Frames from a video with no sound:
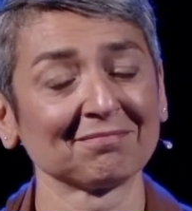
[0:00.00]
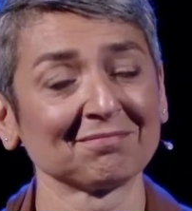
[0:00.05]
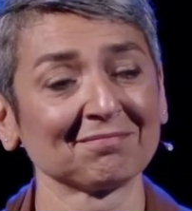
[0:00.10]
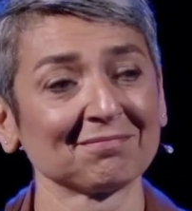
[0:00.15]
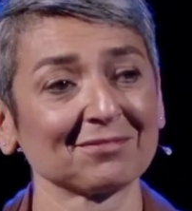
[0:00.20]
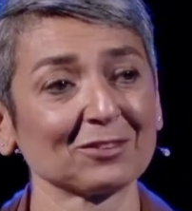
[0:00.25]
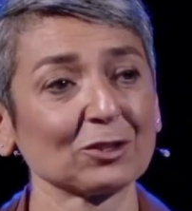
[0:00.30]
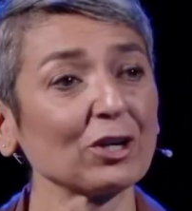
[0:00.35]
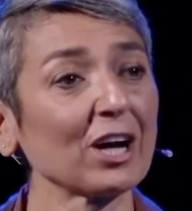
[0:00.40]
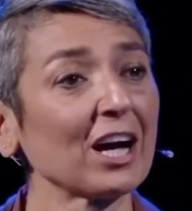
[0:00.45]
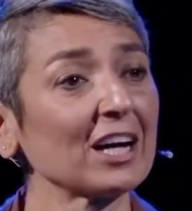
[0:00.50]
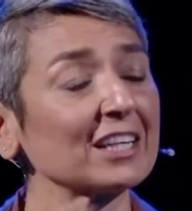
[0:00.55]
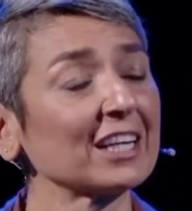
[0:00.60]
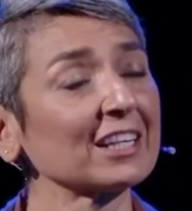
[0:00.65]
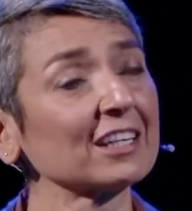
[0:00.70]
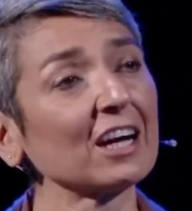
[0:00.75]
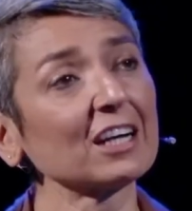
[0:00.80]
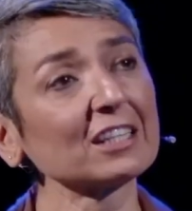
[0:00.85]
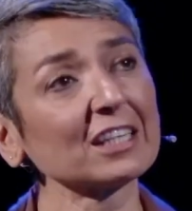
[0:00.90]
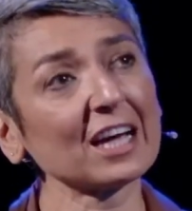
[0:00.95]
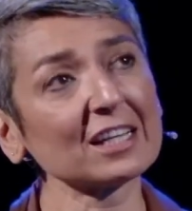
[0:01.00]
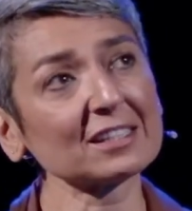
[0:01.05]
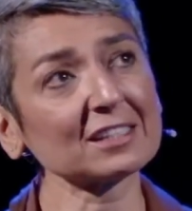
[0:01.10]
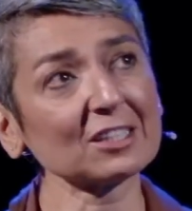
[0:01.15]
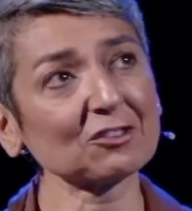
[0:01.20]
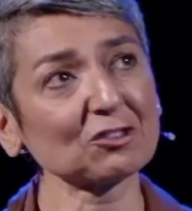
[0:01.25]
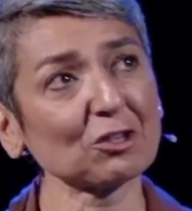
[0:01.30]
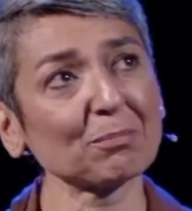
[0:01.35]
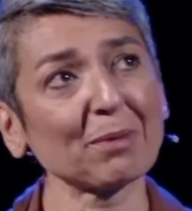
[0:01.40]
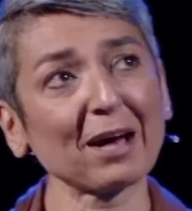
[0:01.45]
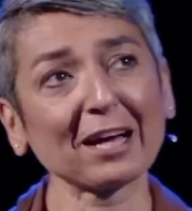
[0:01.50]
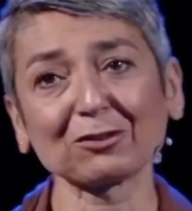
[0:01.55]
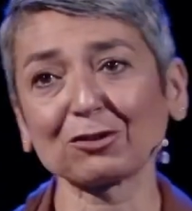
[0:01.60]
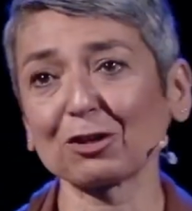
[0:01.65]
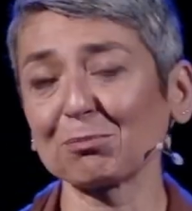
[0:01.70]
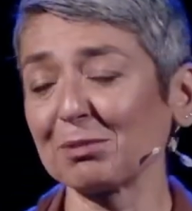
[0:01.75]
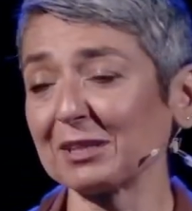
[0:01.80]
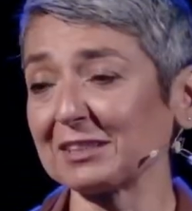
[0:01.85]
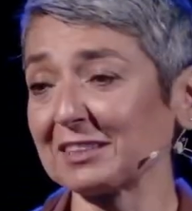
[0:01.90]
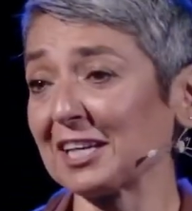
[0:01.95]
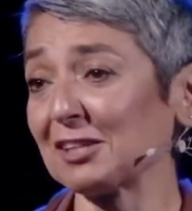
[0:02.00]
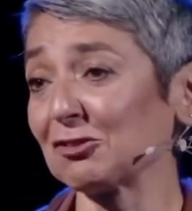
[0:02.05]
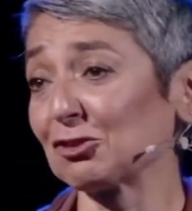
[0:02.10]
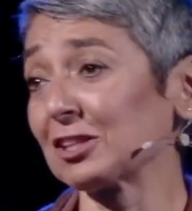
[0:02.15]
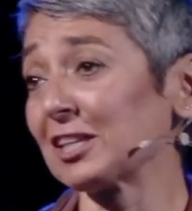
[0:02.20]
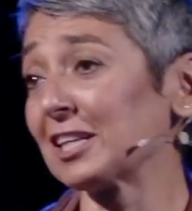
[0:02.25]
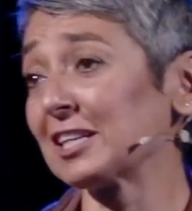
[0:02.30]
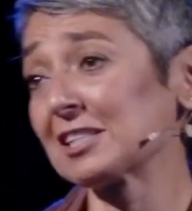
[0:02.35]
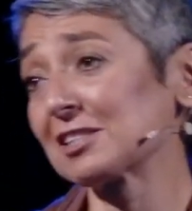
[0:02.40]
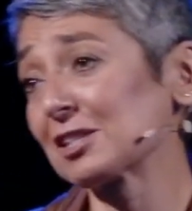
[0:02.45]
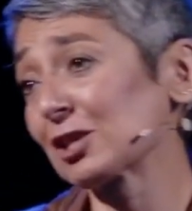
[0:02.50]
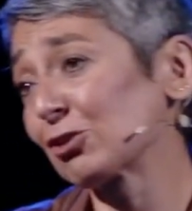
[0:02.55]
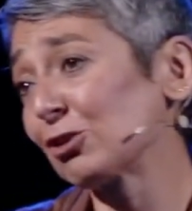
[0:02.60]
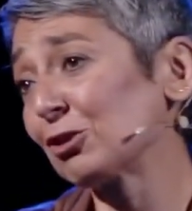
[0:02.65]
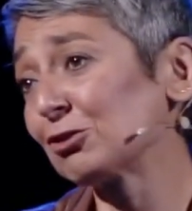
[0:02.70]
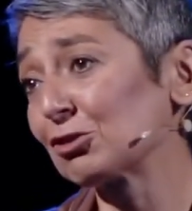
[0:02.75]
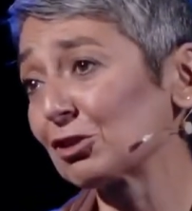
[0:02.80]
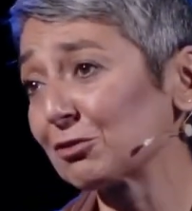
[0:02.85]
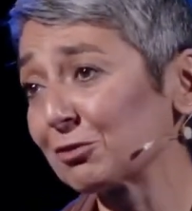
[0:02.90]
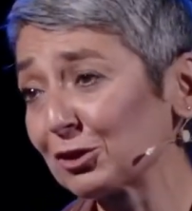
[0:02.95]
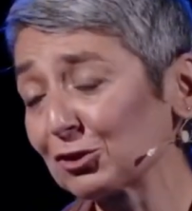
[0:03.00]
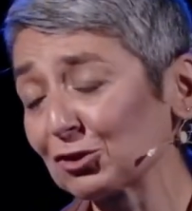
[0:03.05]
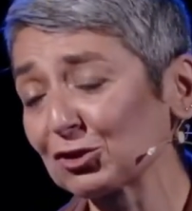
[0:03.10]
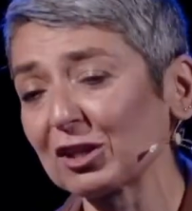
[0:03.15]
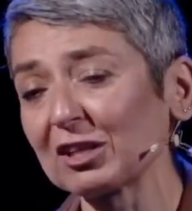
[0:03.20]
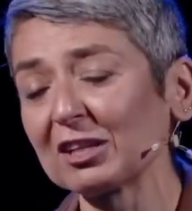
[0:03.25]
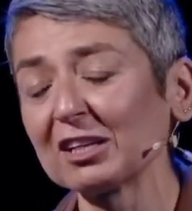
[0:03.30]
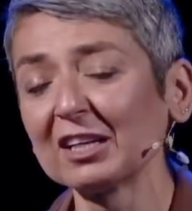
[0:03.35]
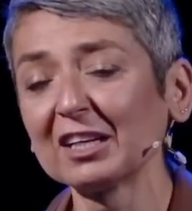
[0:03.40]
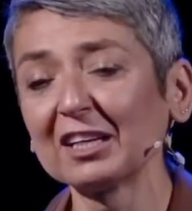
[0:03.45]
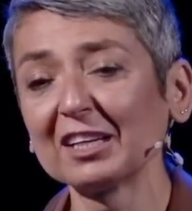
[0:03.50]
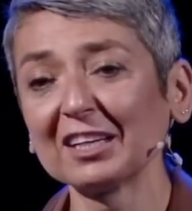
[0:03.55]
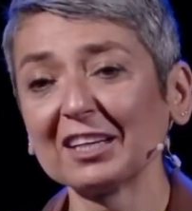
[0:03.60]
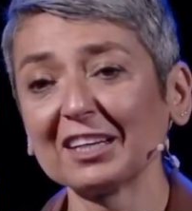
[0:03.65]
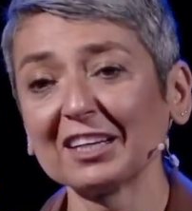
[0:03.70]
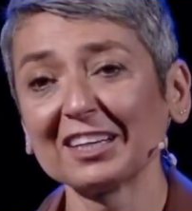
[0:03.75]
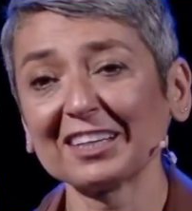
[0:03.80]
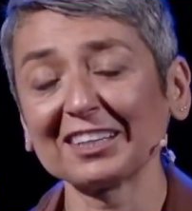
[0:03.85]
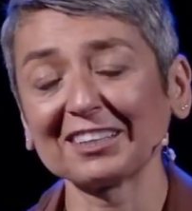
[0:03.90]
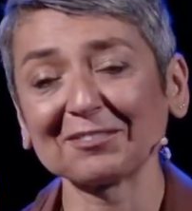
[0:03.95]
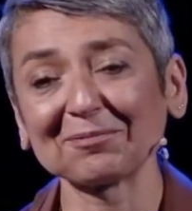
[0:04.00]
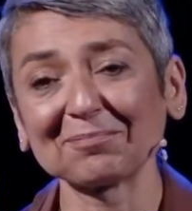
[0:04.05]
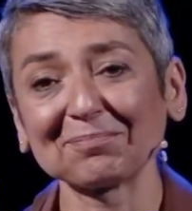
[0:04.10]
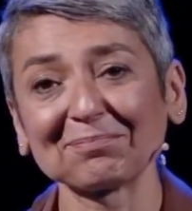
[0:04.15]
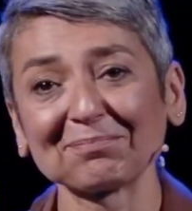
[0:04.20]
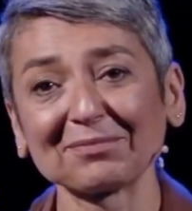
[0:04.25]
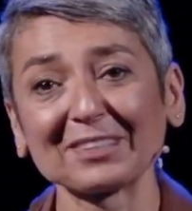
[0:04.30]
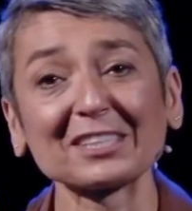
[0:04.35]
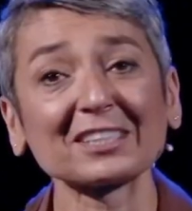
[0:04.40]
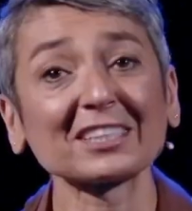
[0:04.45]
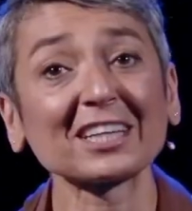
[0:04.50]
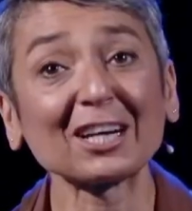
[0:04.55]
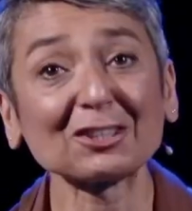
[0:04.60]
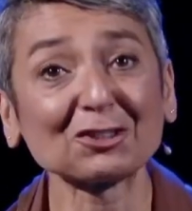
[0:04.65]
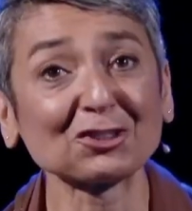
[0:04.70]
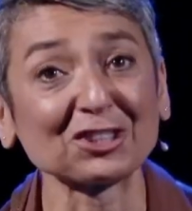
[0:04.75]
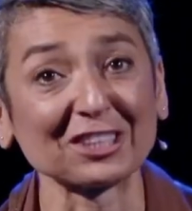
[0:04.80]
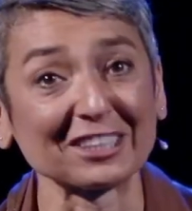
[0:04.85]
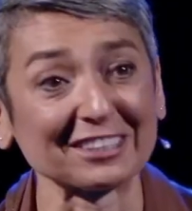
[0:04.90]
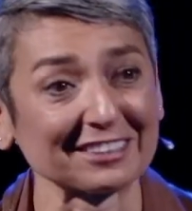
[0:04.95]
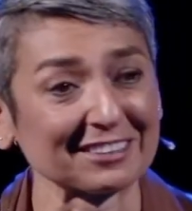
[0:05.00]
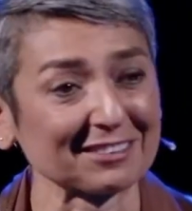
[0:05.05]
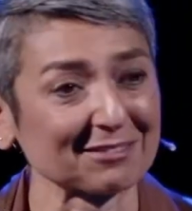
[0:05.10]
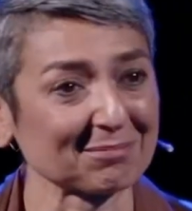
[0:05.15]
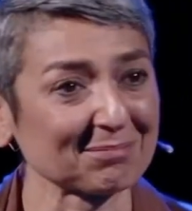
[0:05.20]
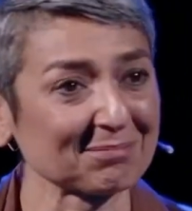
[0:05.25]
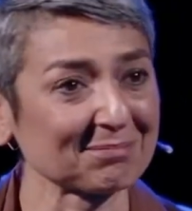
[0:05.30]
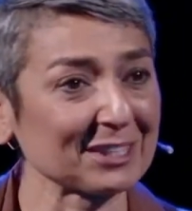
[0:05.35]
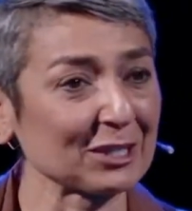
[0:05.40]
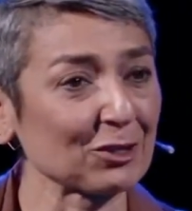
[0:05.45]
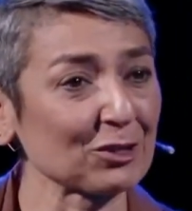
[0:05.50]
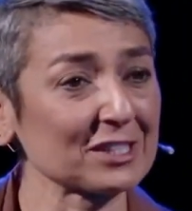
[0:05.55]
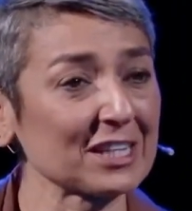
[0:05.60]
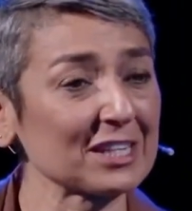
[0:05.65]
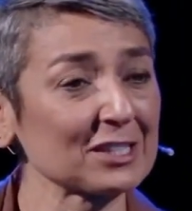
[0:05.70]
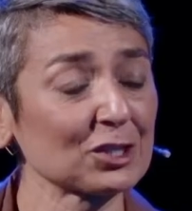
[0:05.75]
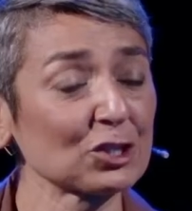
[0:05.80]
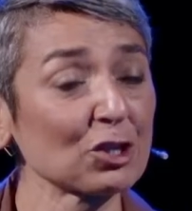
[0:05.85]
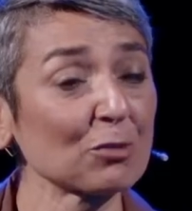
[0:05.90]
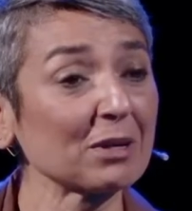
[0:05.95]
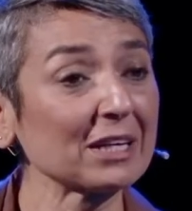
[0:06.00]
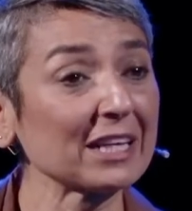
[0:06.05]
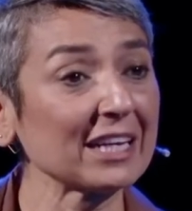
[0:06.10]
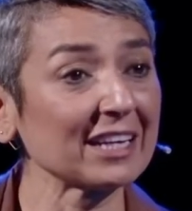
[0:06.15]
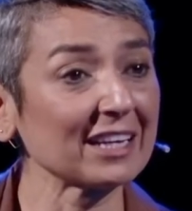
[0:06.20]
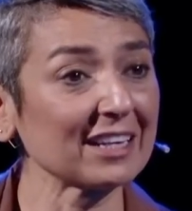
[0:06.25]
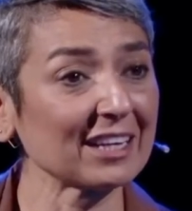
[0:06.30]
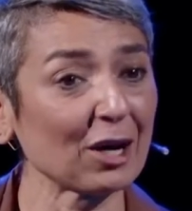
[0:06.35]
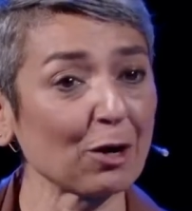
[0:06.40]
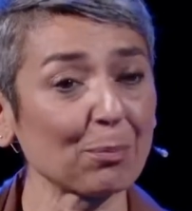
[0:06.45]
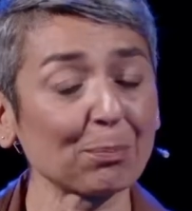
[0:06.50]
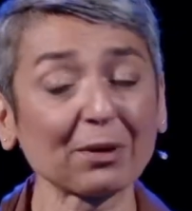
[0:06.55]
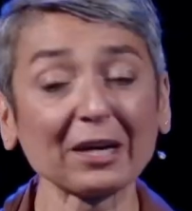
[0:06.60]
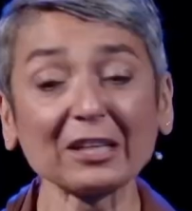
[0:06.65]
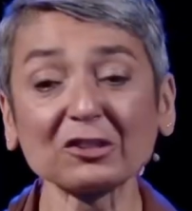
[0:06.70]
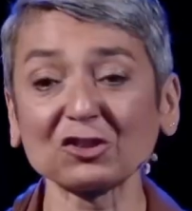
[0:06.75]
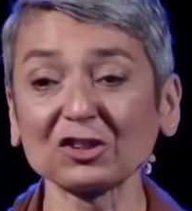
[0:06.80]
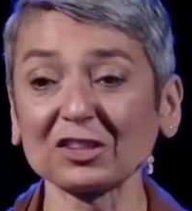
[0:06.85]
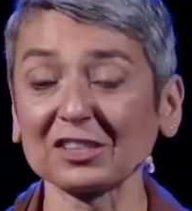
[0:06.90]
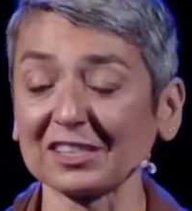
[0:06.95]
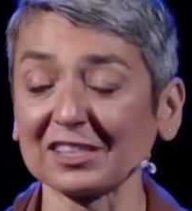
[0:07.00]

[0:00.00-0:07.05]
And God has such a bad reputation, and it's a controversial discussion because there's so many oppressions